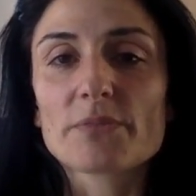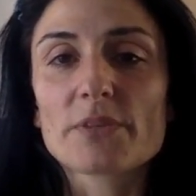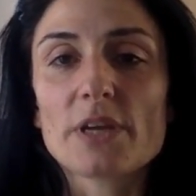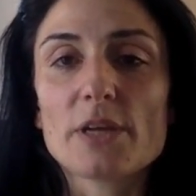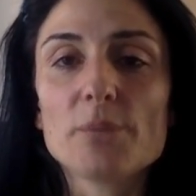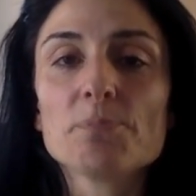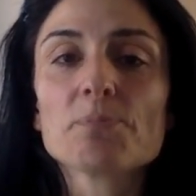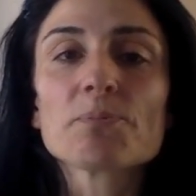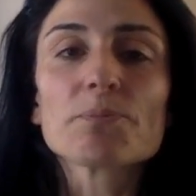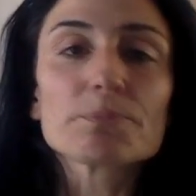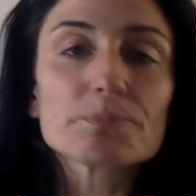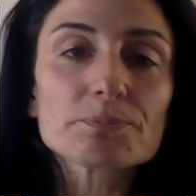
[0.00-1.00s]
Okay,
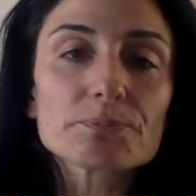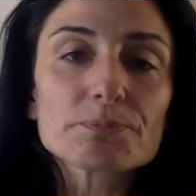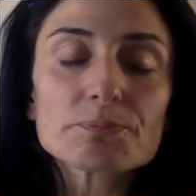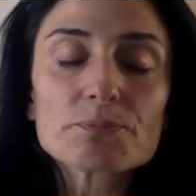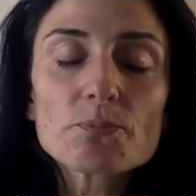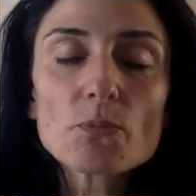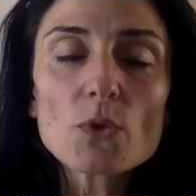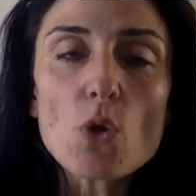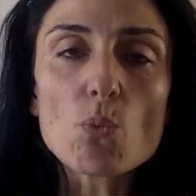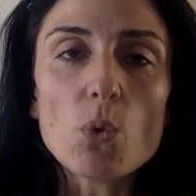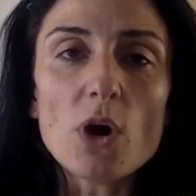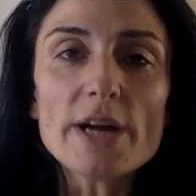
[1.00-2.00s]

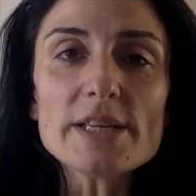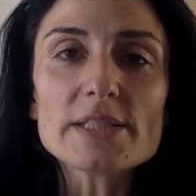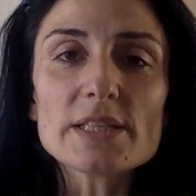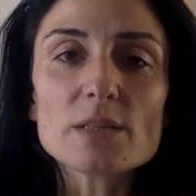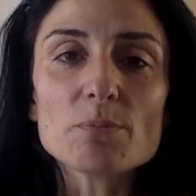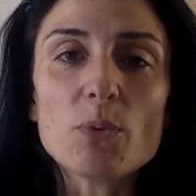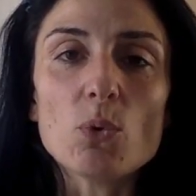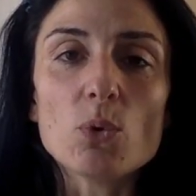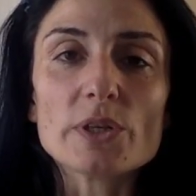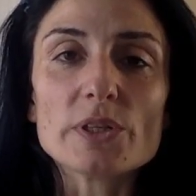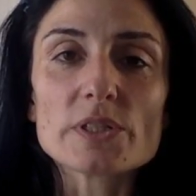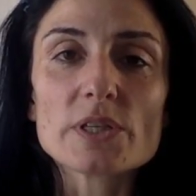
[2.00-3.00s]
why is this
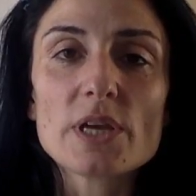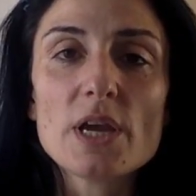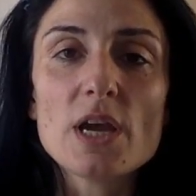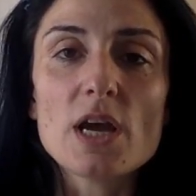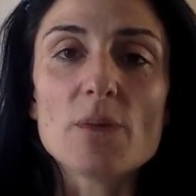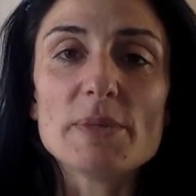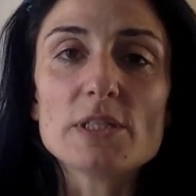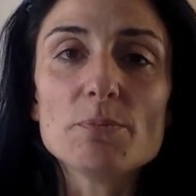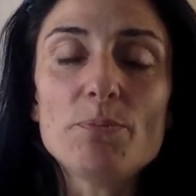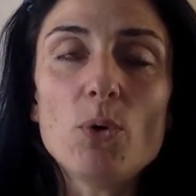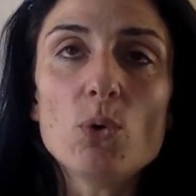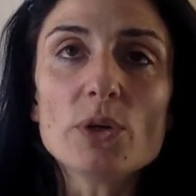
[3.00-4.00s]
important? It's
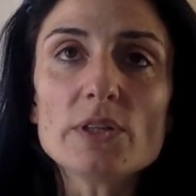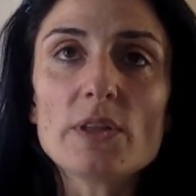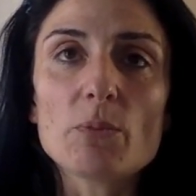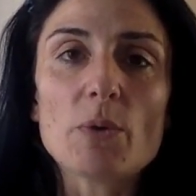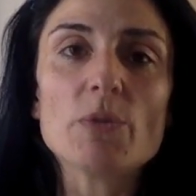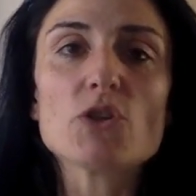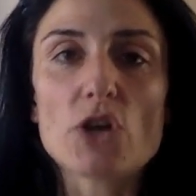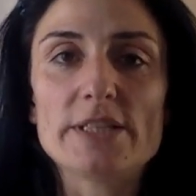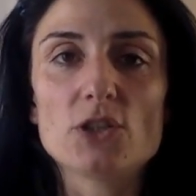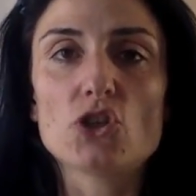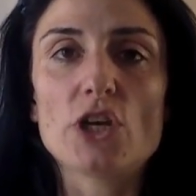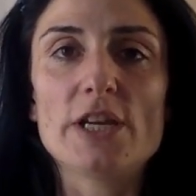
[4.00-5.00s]
important that when we're trying
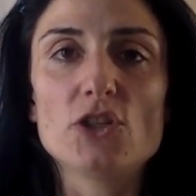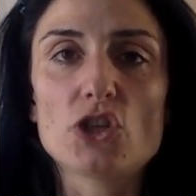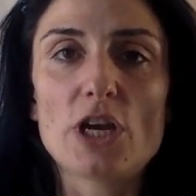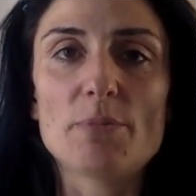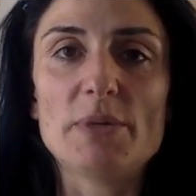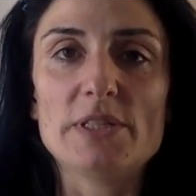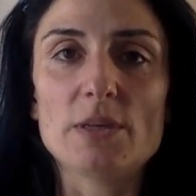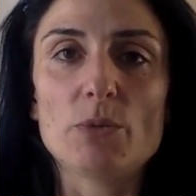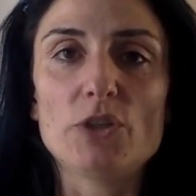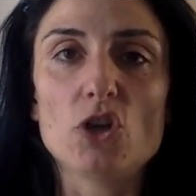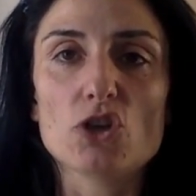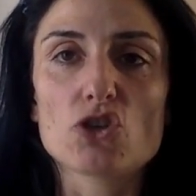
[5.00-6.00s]
to change habits that
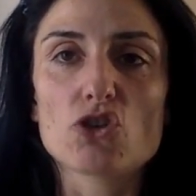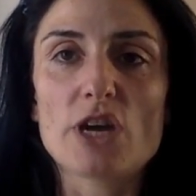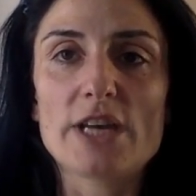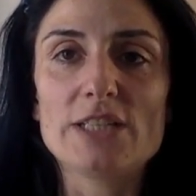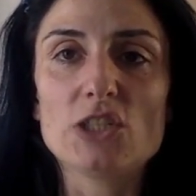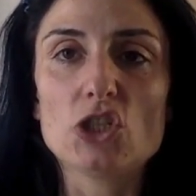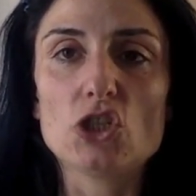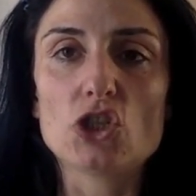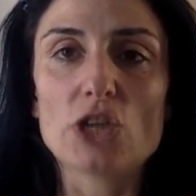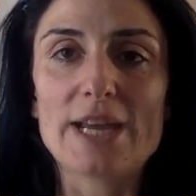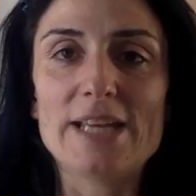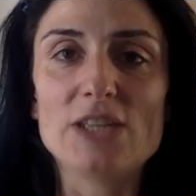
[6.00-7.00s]
we're not trying to
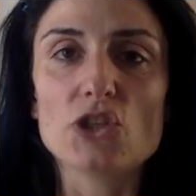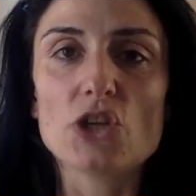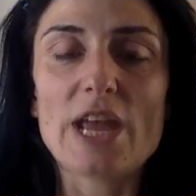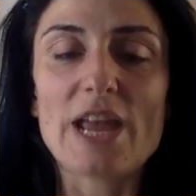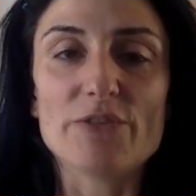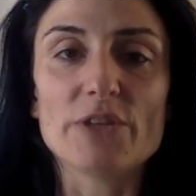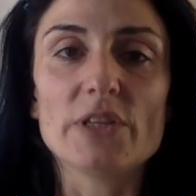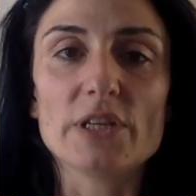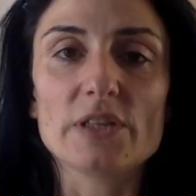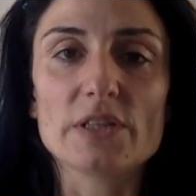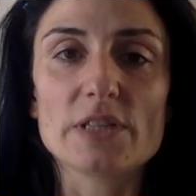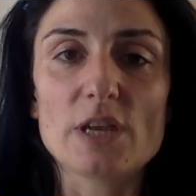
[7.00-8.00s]
change everything
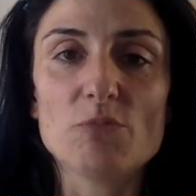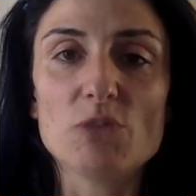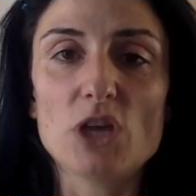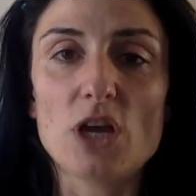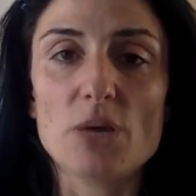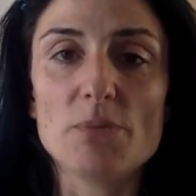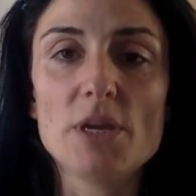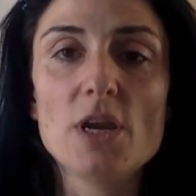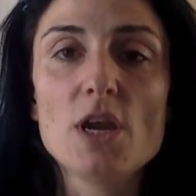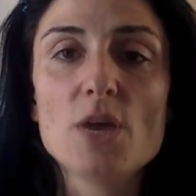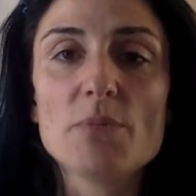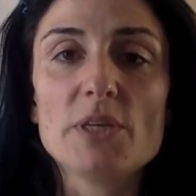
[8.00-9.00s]
at the same time,
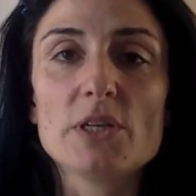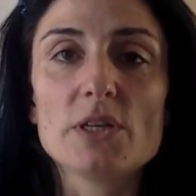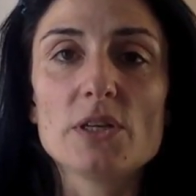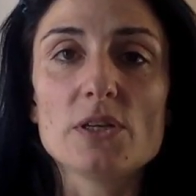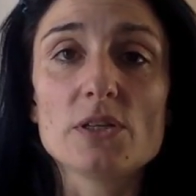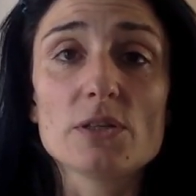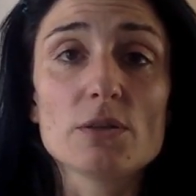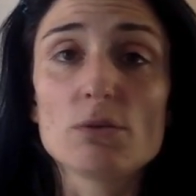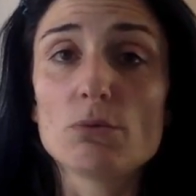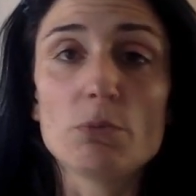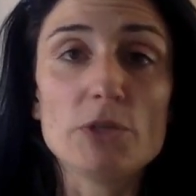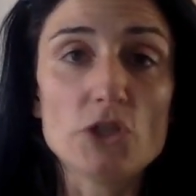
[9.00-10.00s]
because
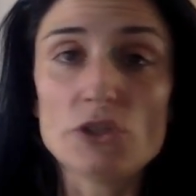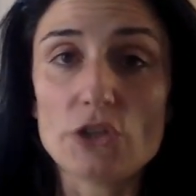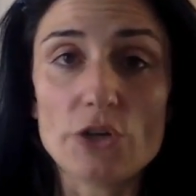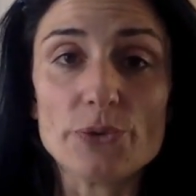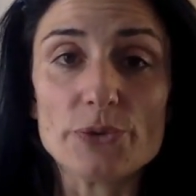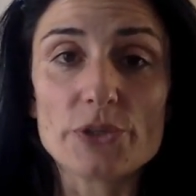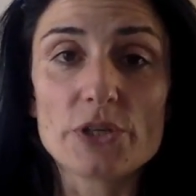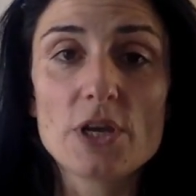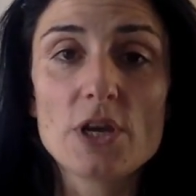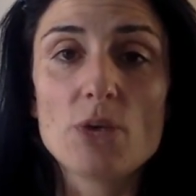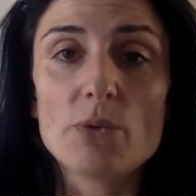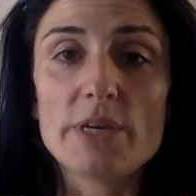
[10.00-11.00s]
we just don't.
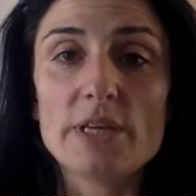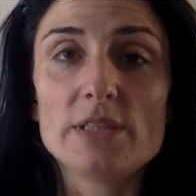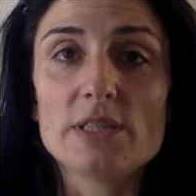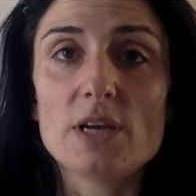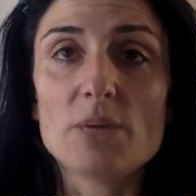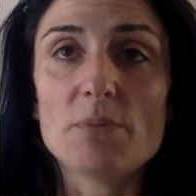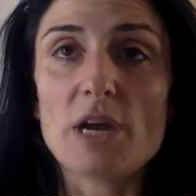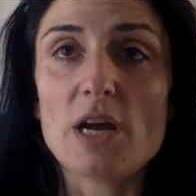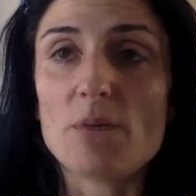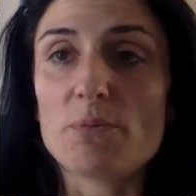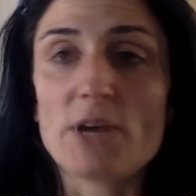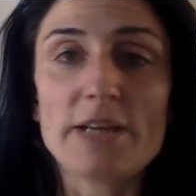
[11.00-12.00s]
We end up
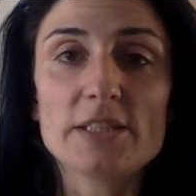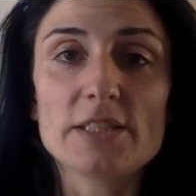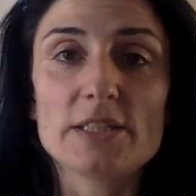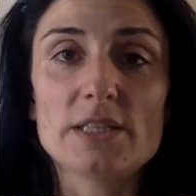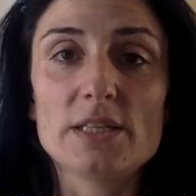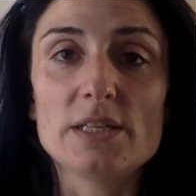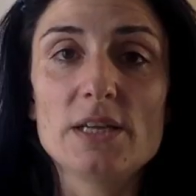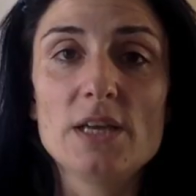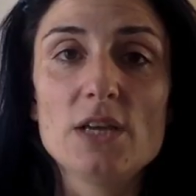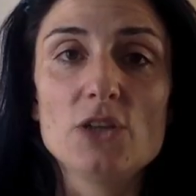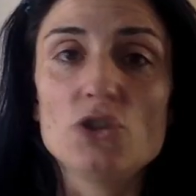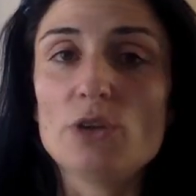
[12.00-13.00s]
practicing
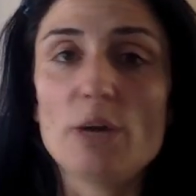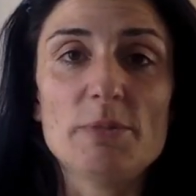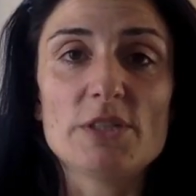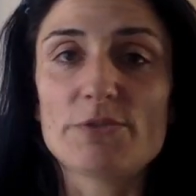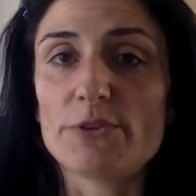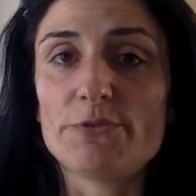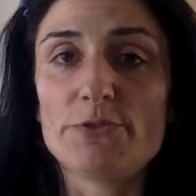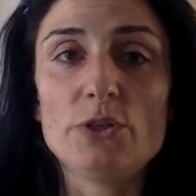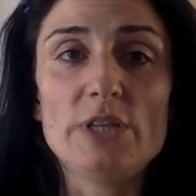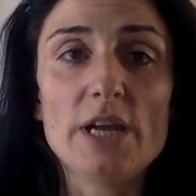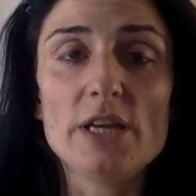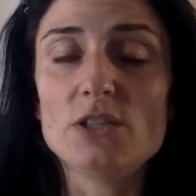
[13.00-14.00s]
new habits for a
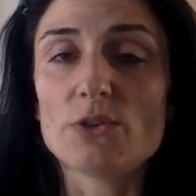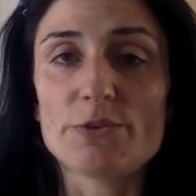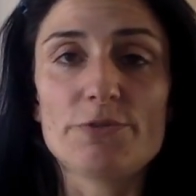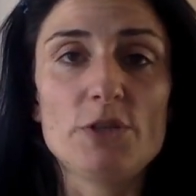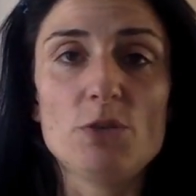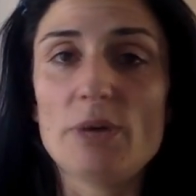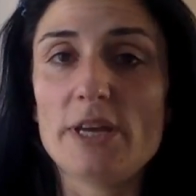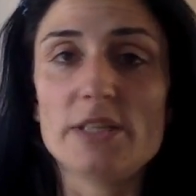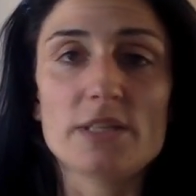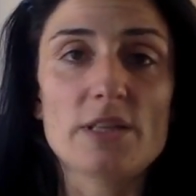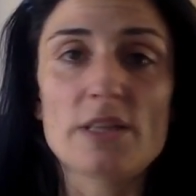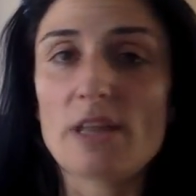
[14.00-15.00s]
few days or a few
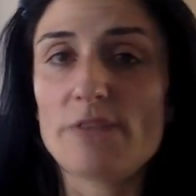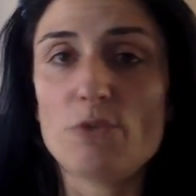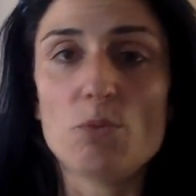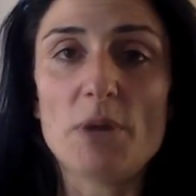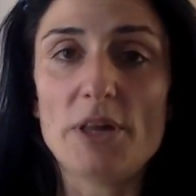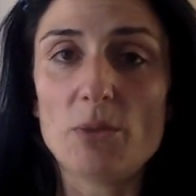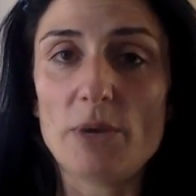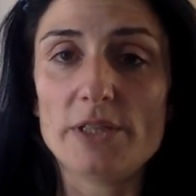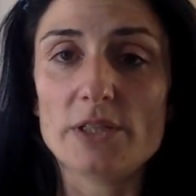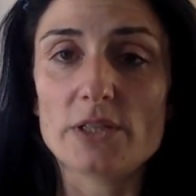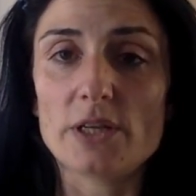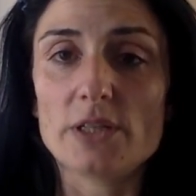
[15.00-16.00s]
weeks, and then they fall by the
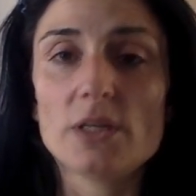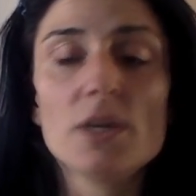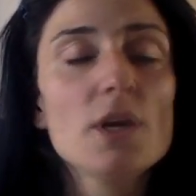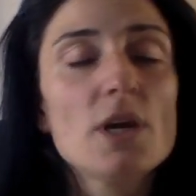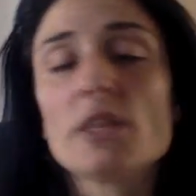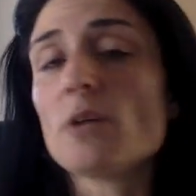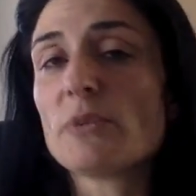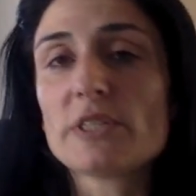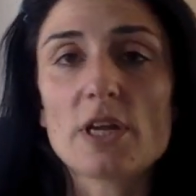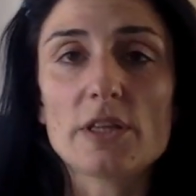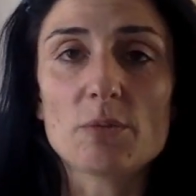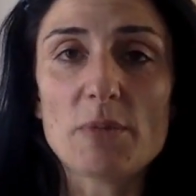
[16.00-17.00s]
wayside. And then we
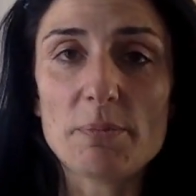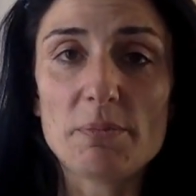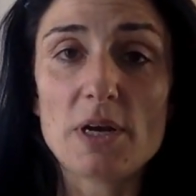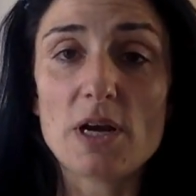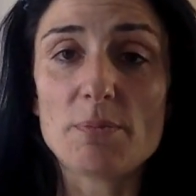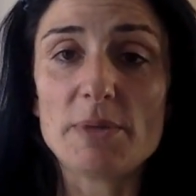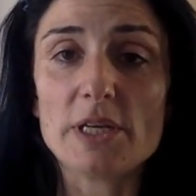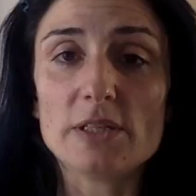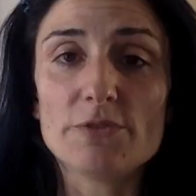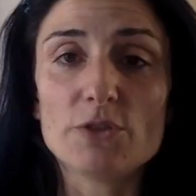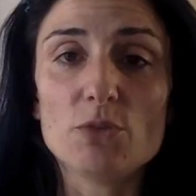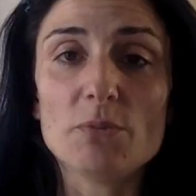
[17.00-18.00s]
start them up again
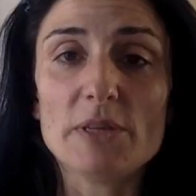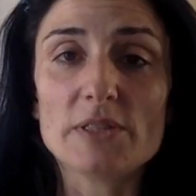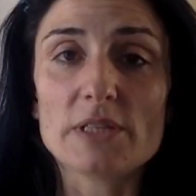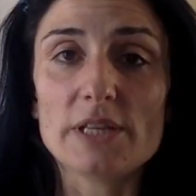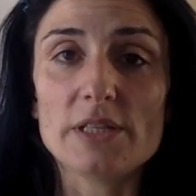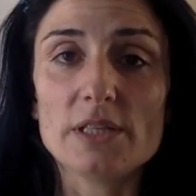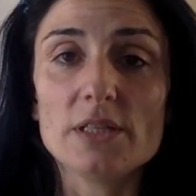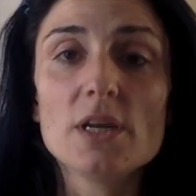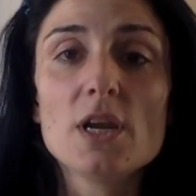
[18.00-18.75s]
a few months later.